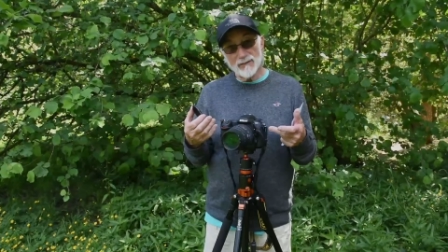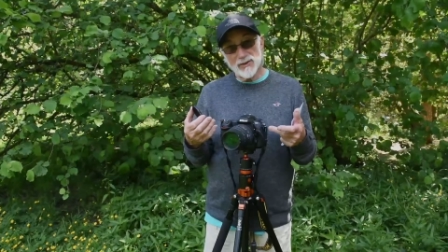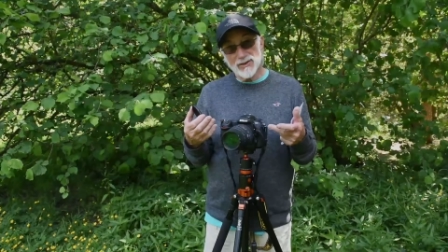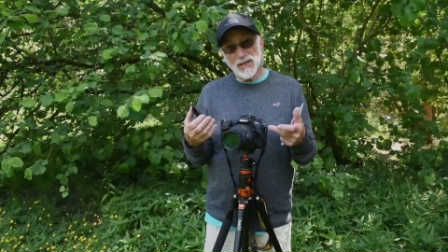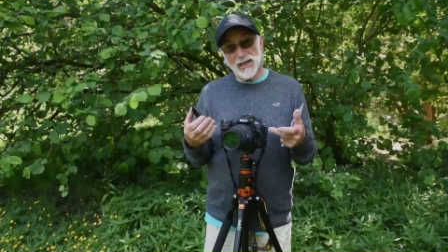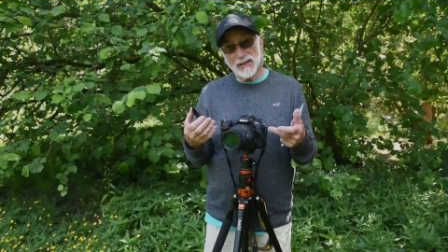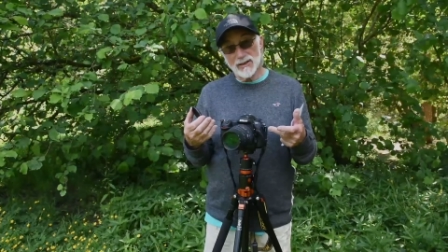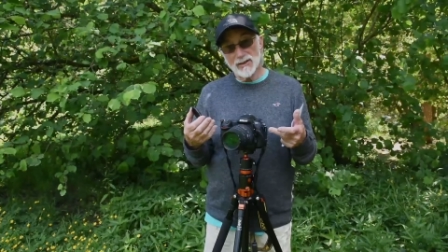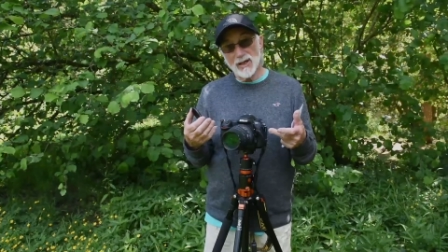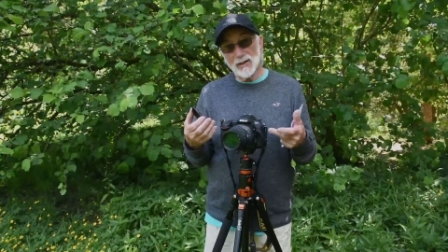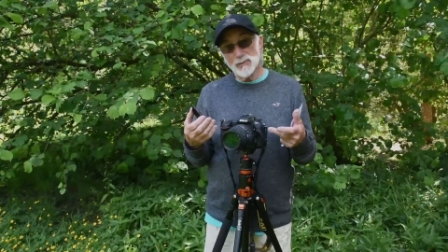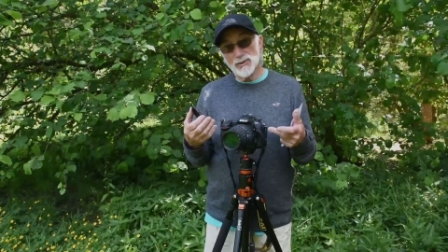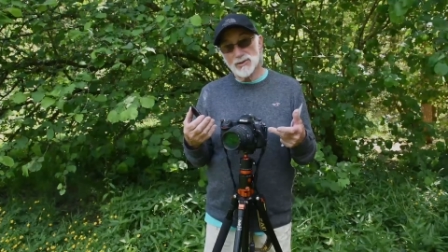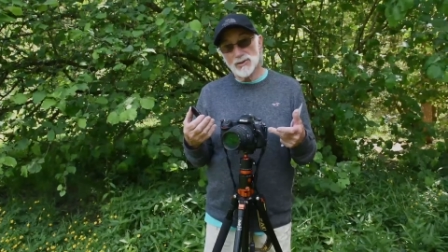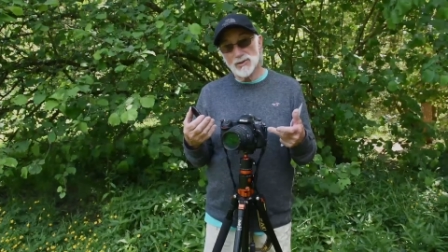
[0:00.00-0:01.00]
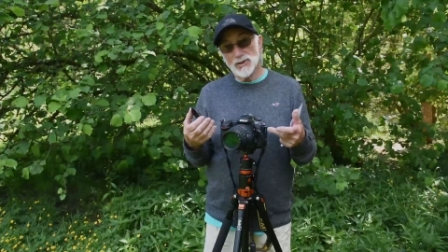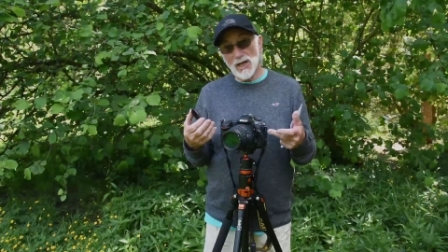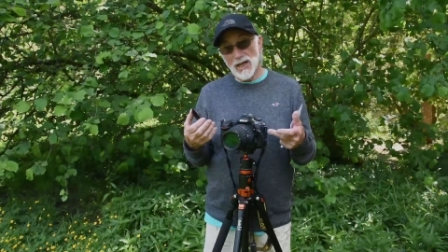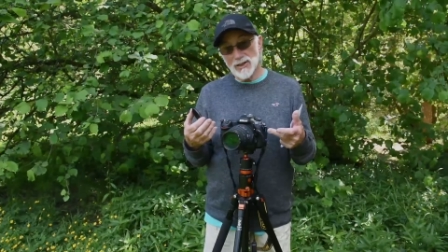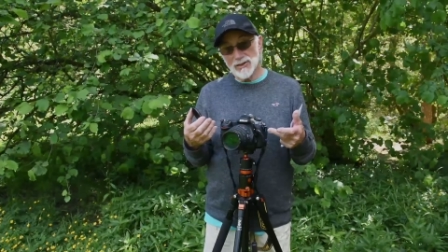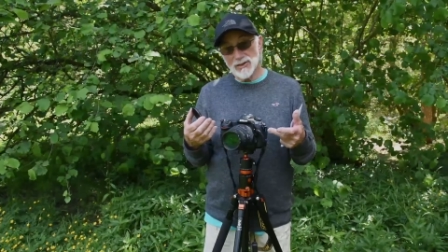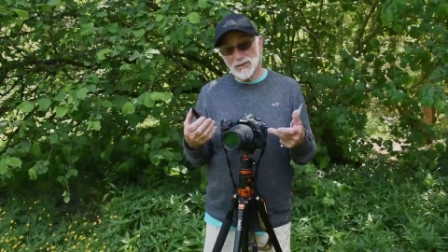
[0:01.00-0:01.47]
of a second, I would
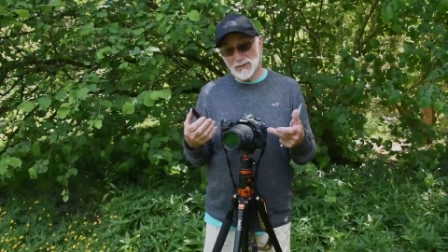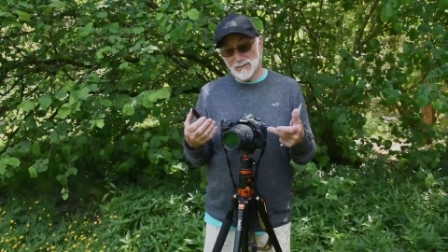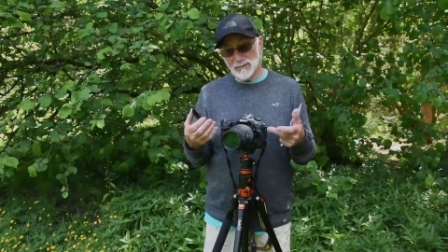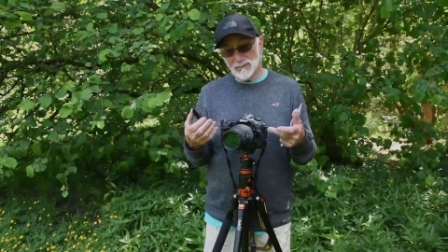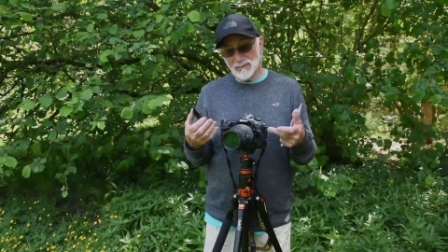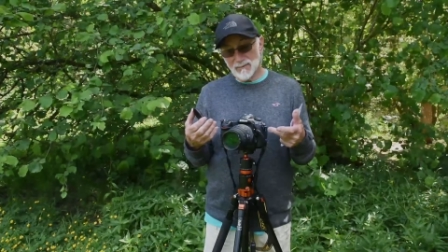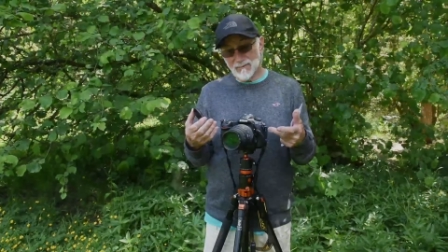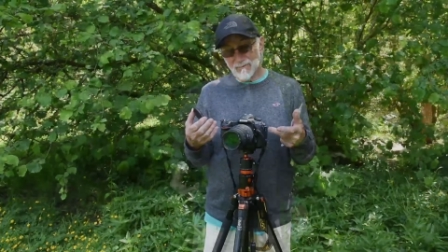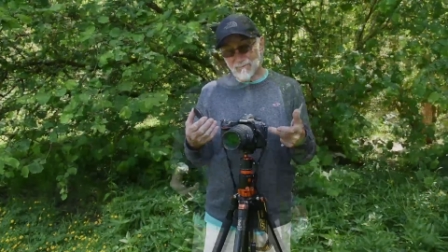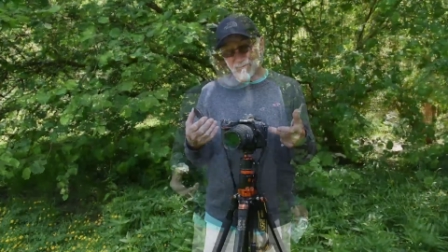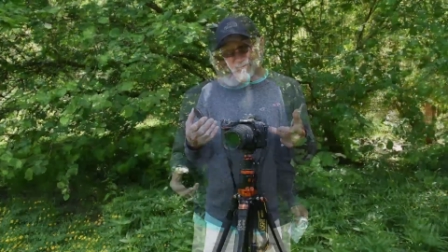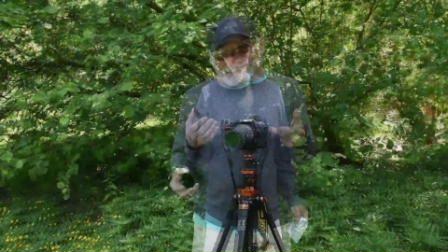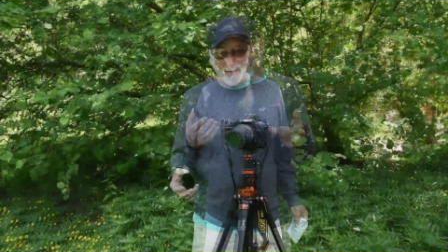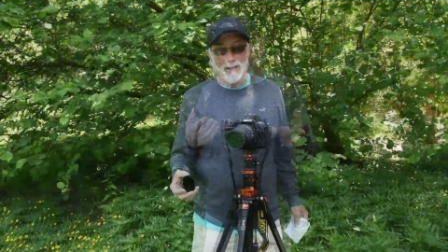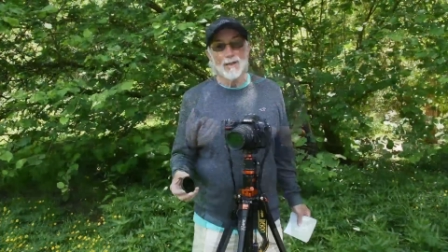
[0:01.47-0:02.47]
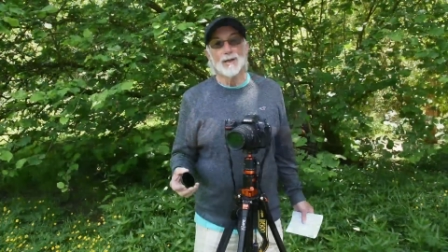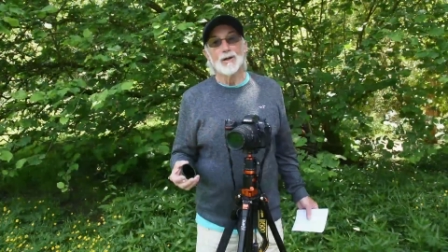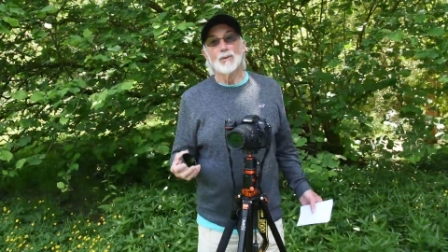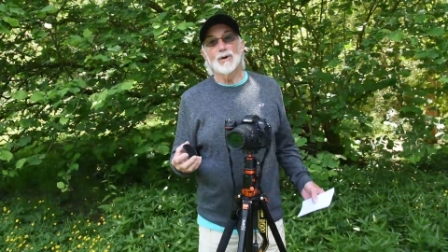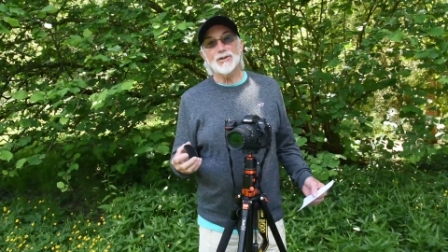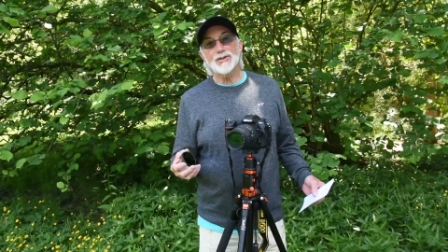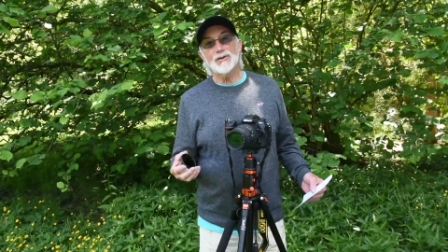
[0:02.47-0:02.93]
suggest.
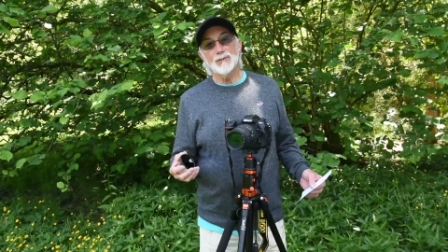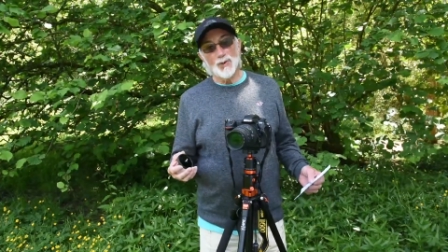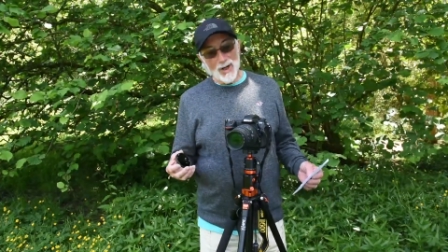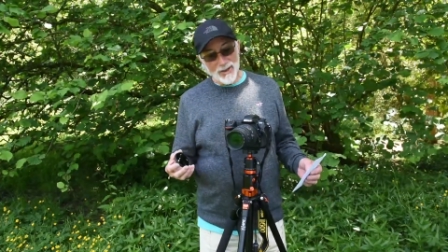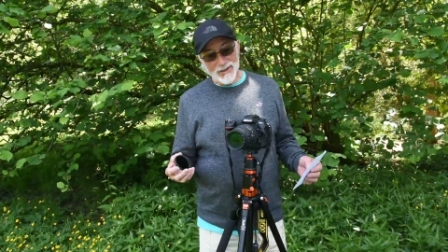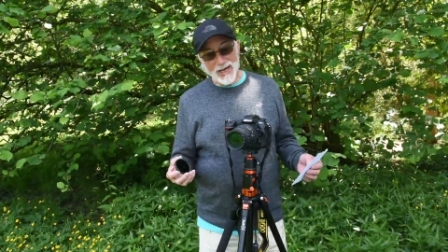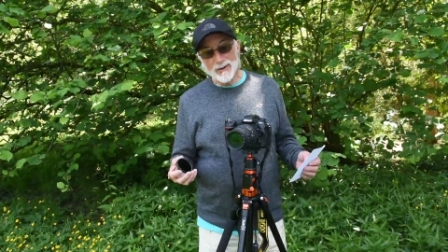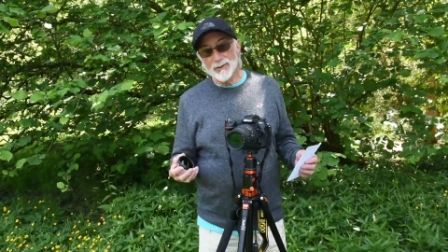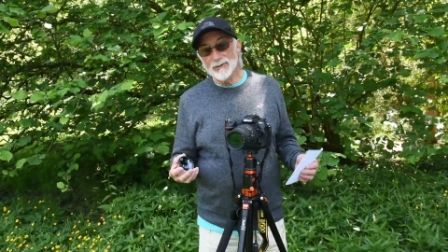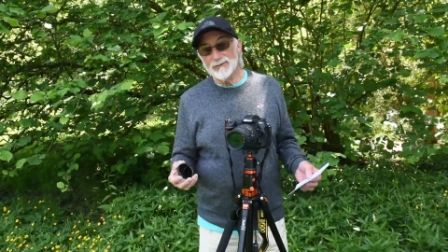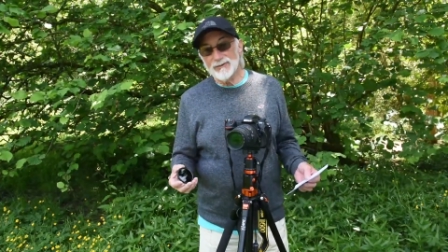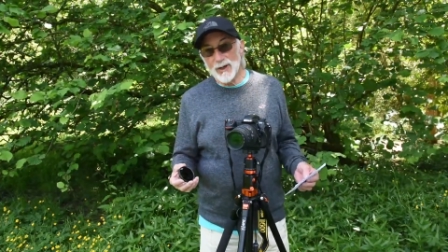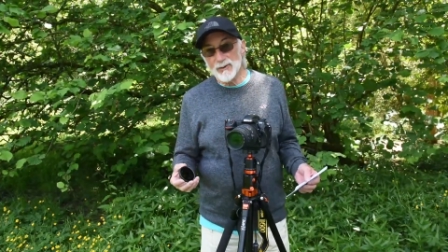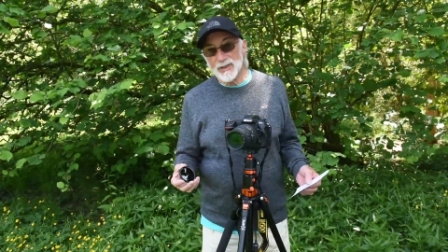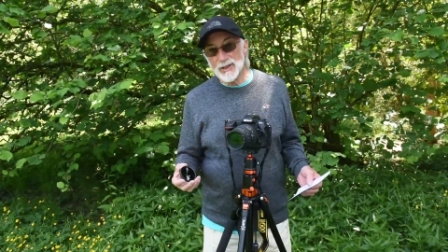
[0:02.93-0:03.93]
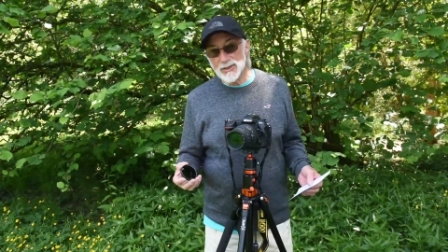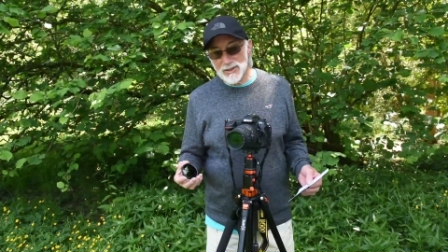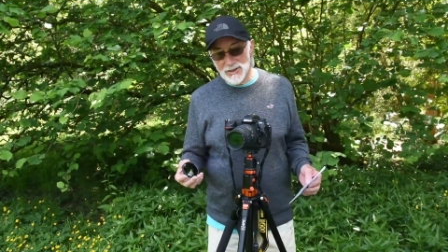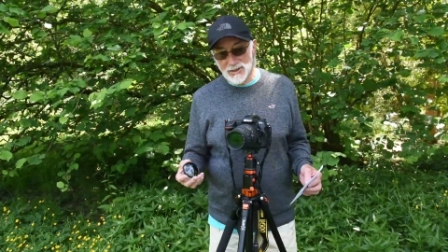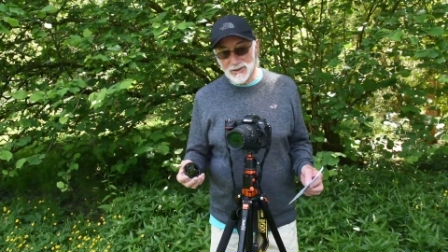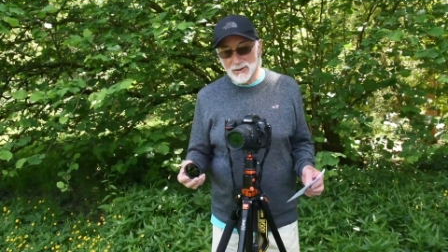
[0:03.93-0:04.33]
Once you've worked out your focus,